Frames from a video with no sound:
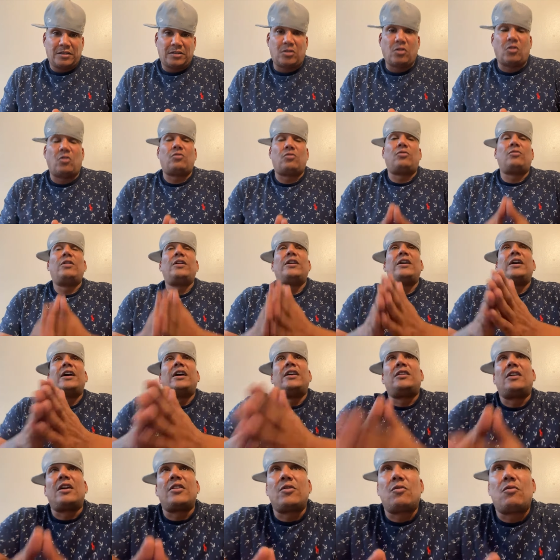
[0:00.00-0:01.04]
So,
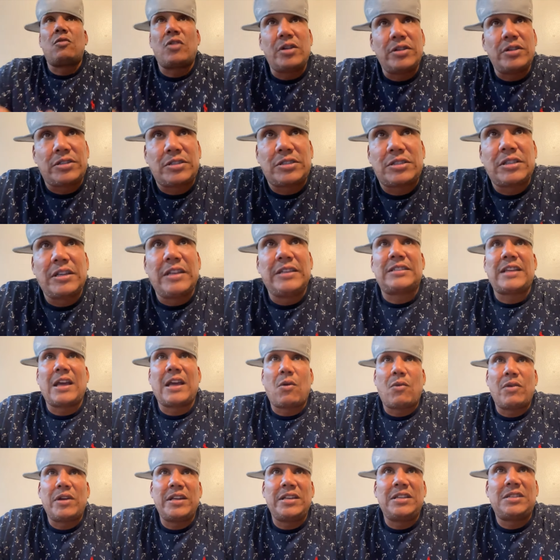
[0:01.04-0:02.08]
in other words, is
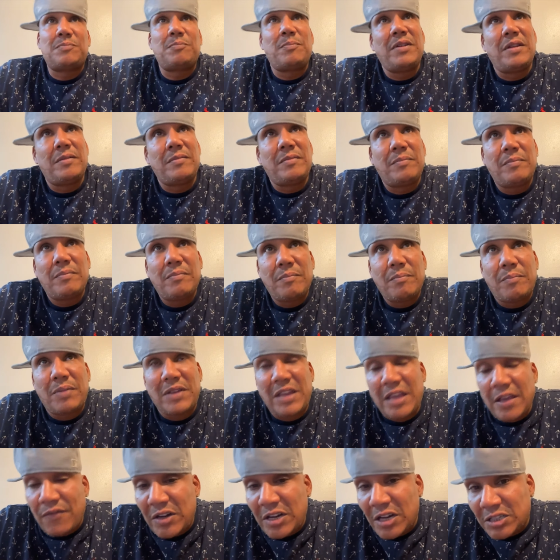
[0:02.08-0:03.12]
that when he's been
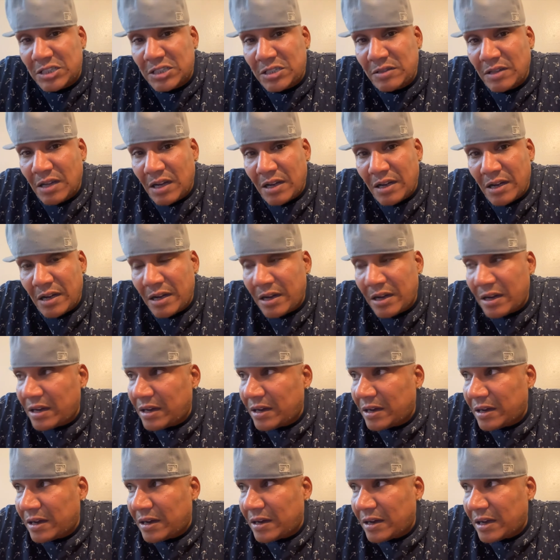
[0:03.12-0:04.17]
given us a, a,
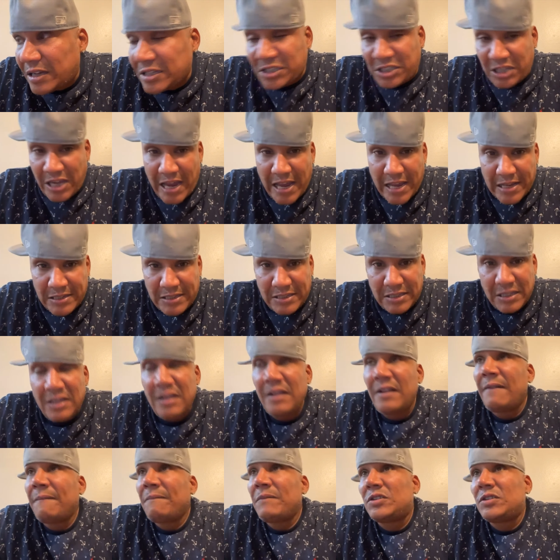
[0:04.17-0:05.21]
a chance
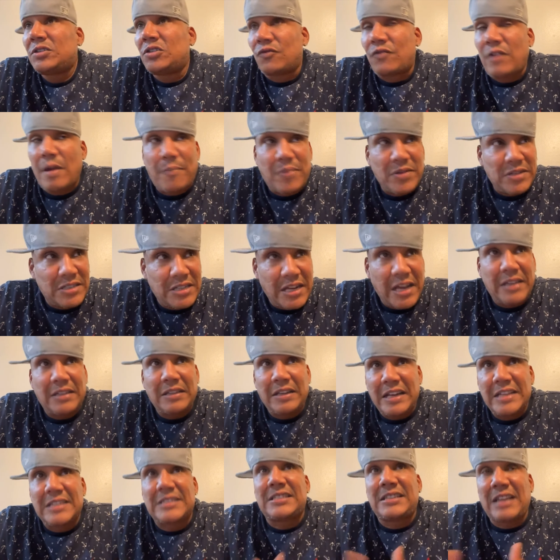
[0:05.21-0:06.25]
to
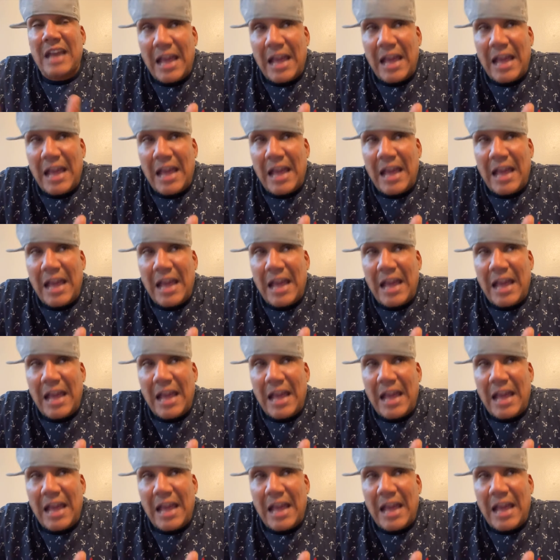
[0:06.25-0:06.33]
represent his